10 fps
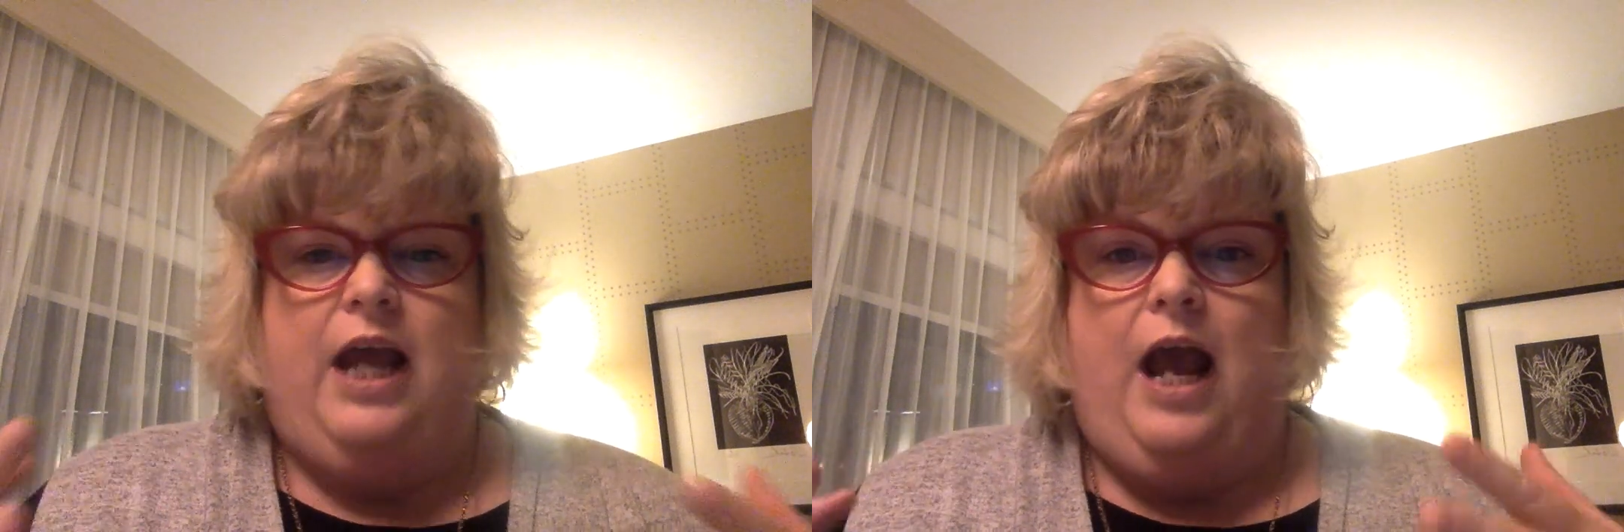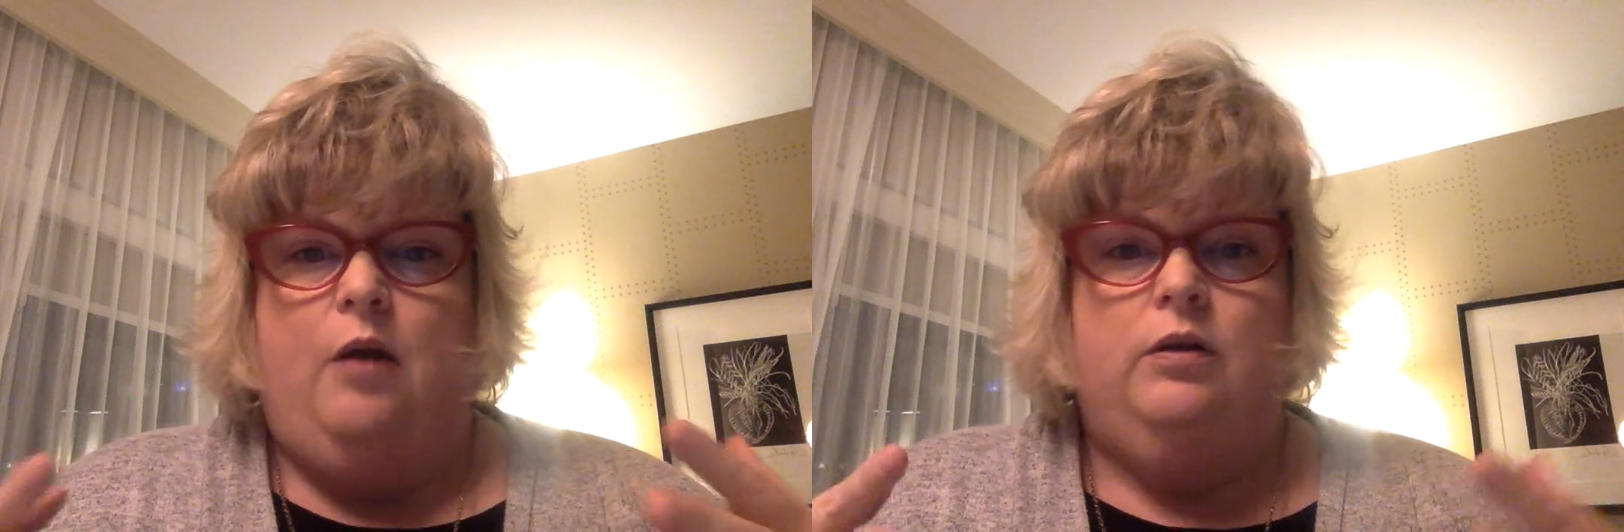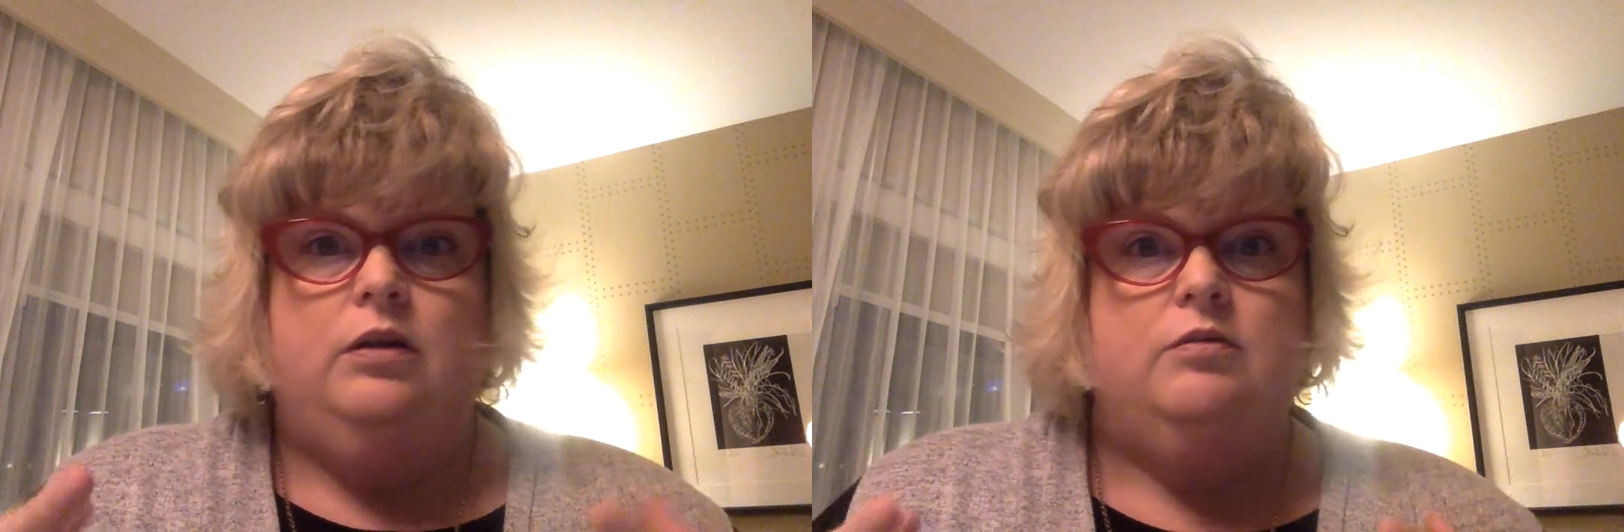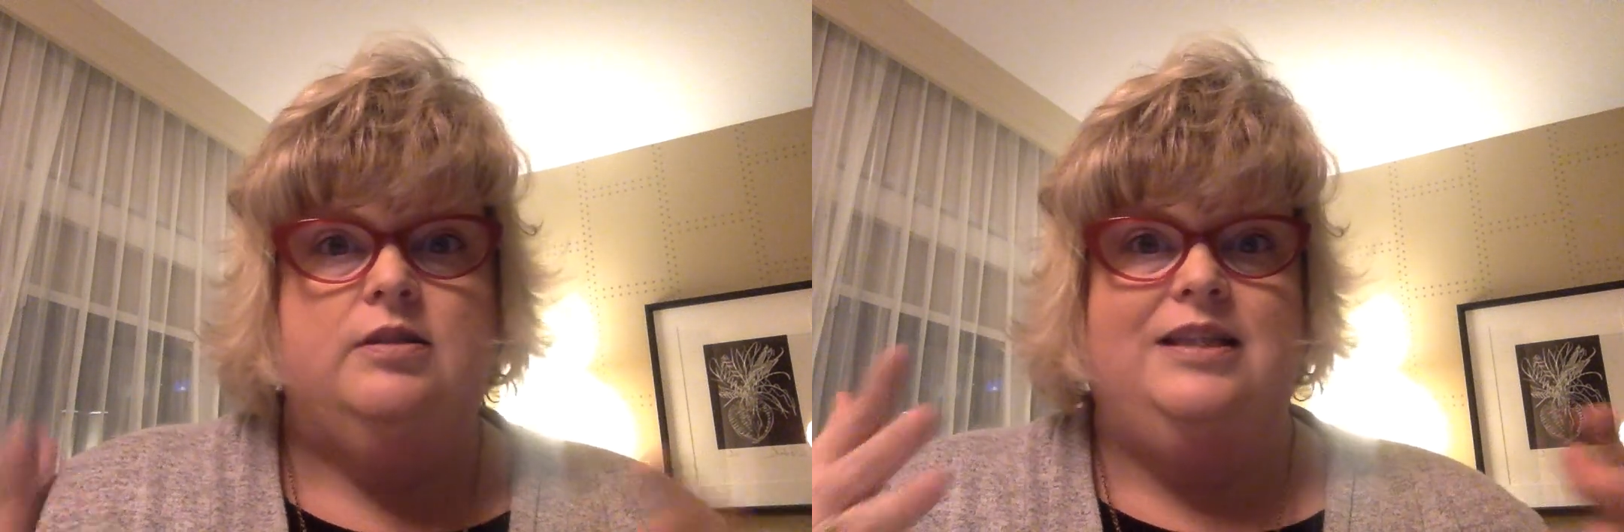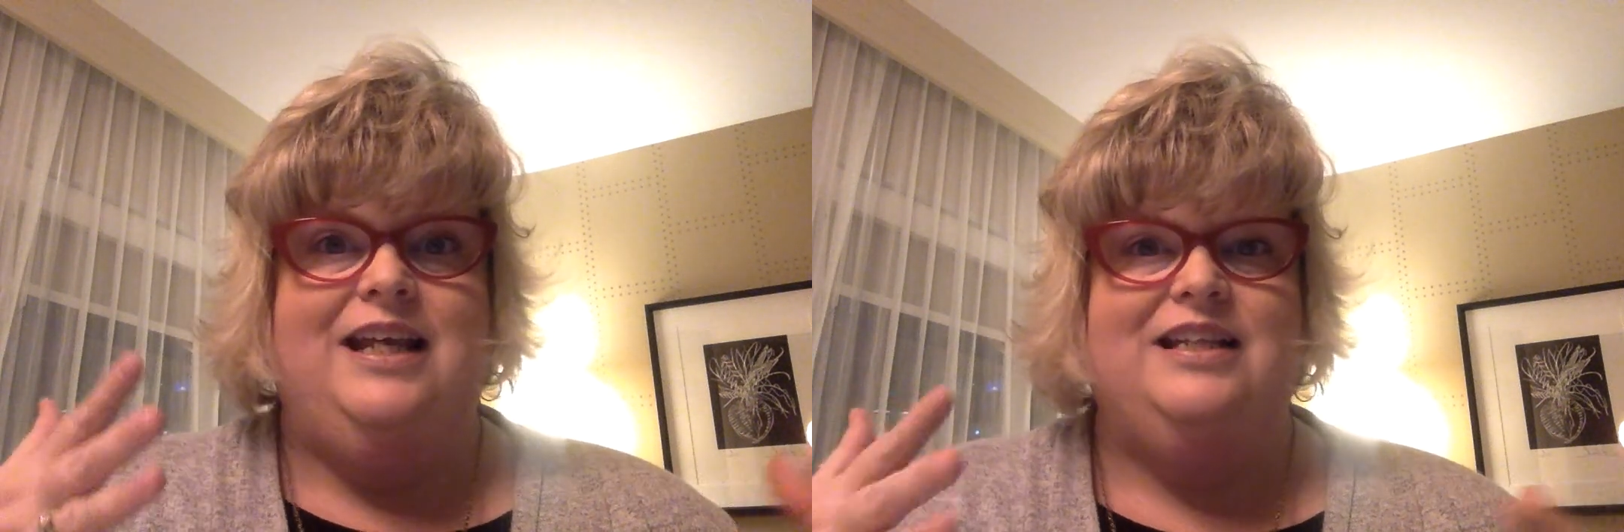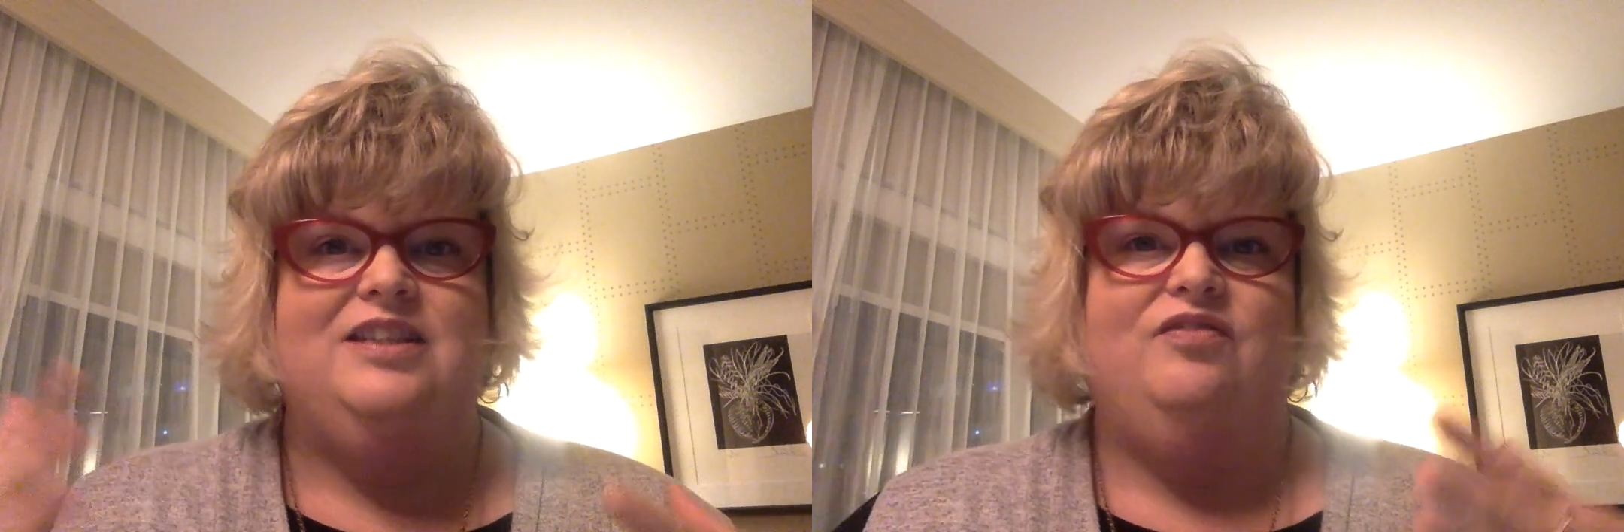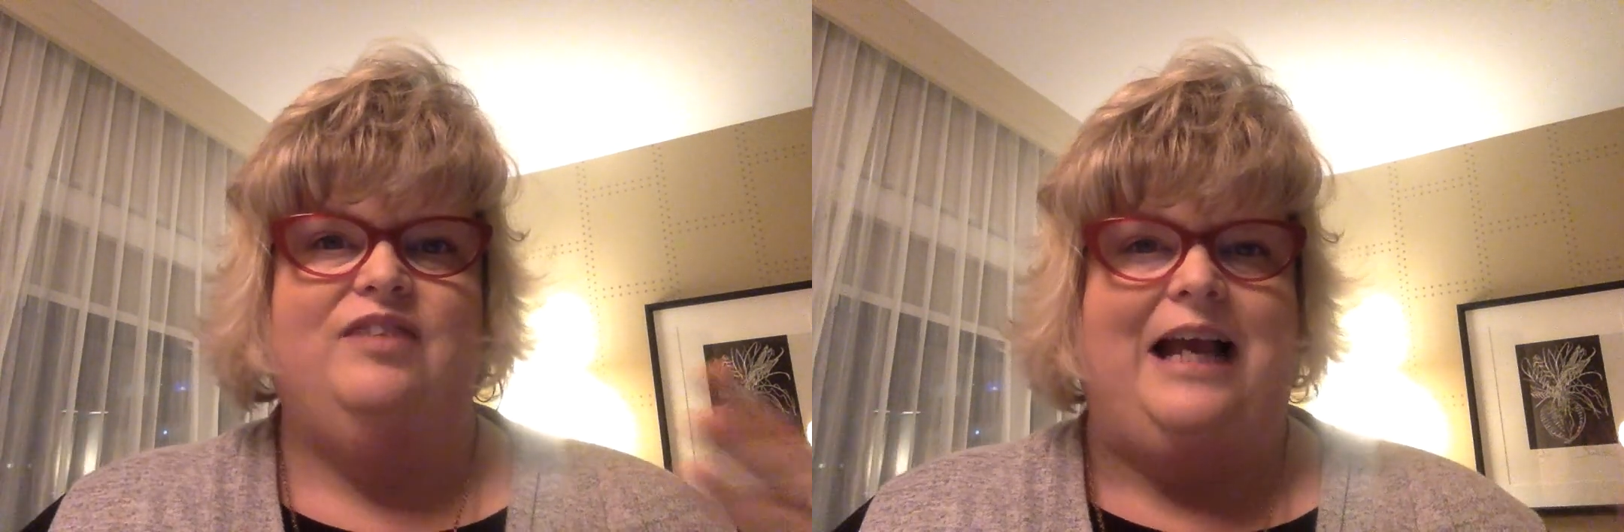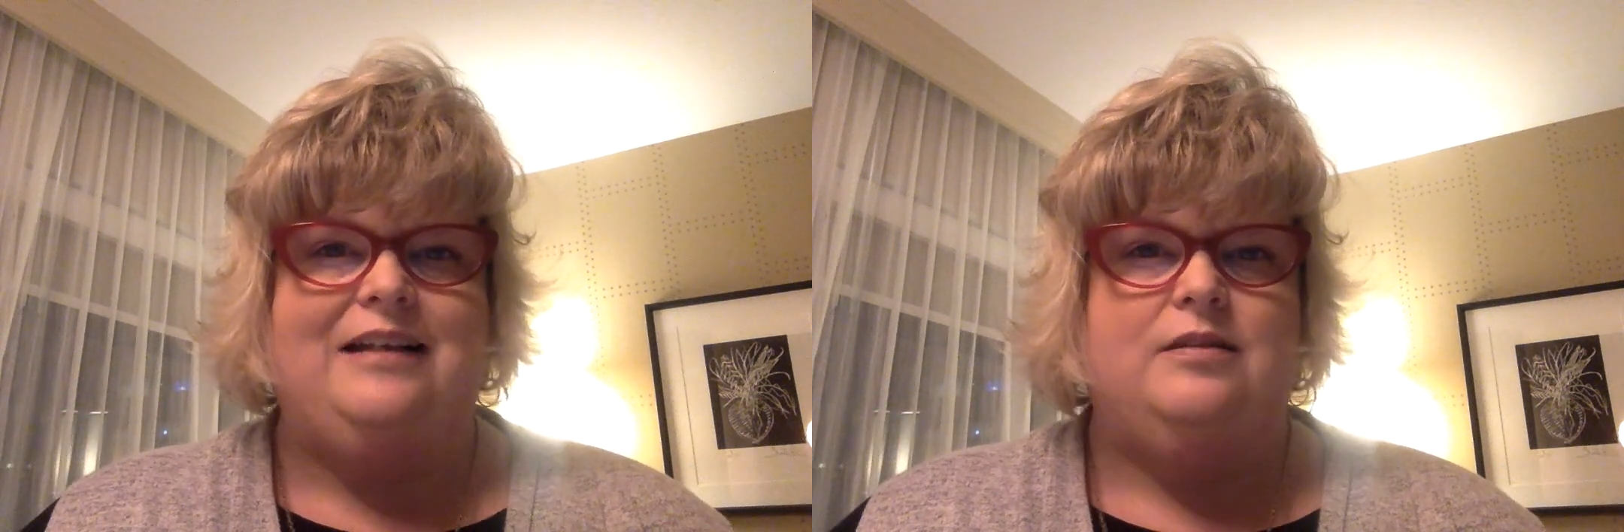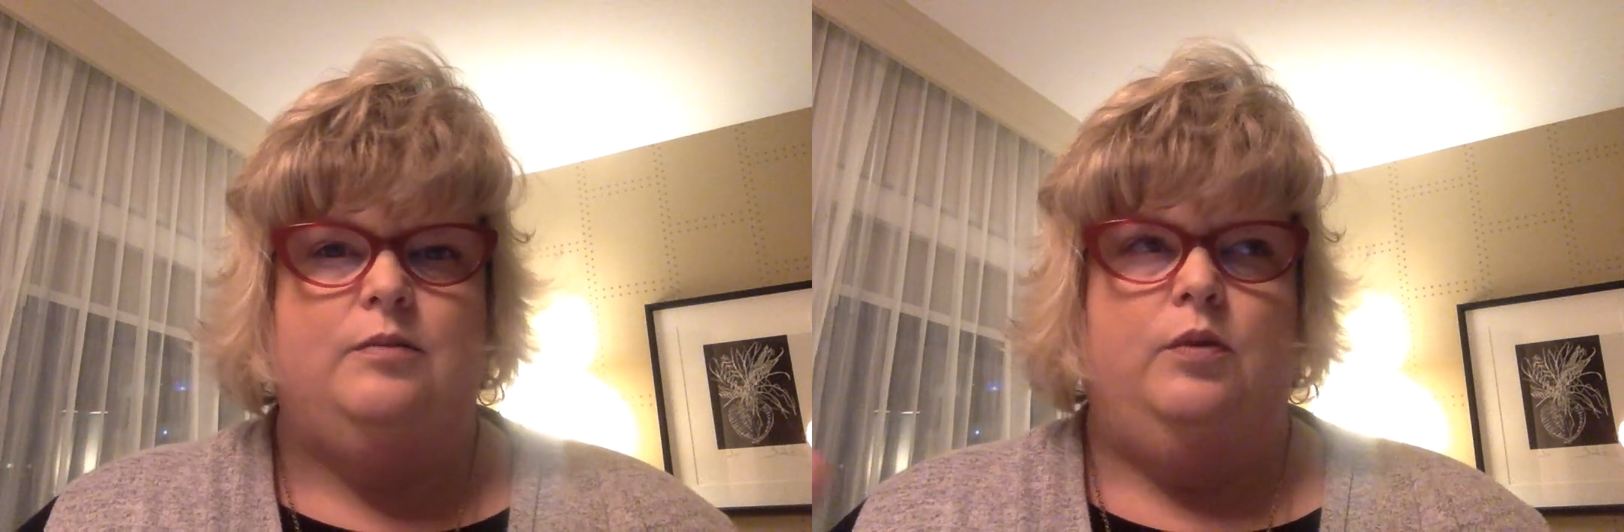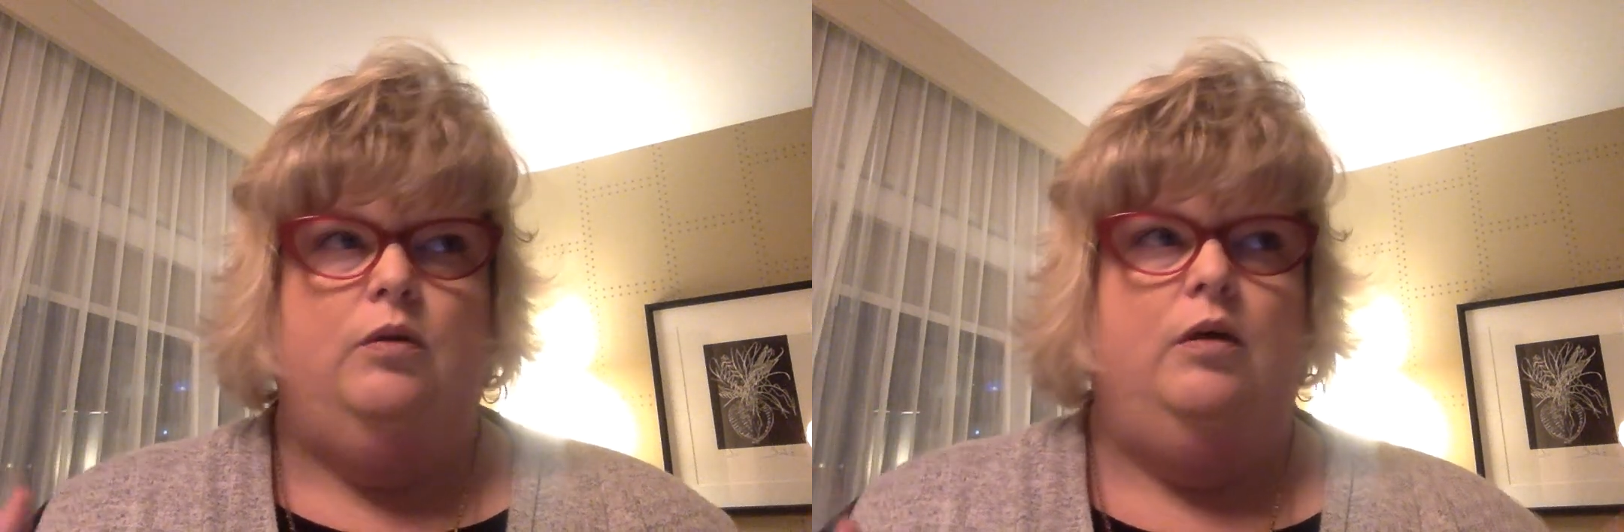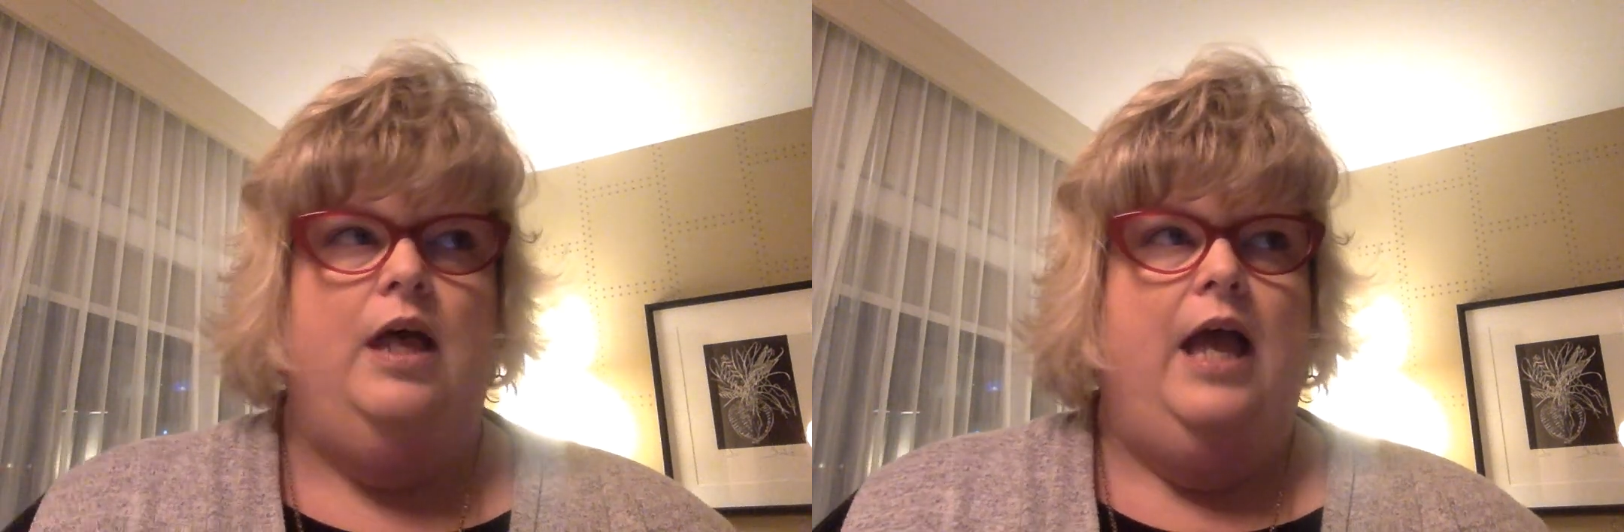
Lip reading: how are those things flexible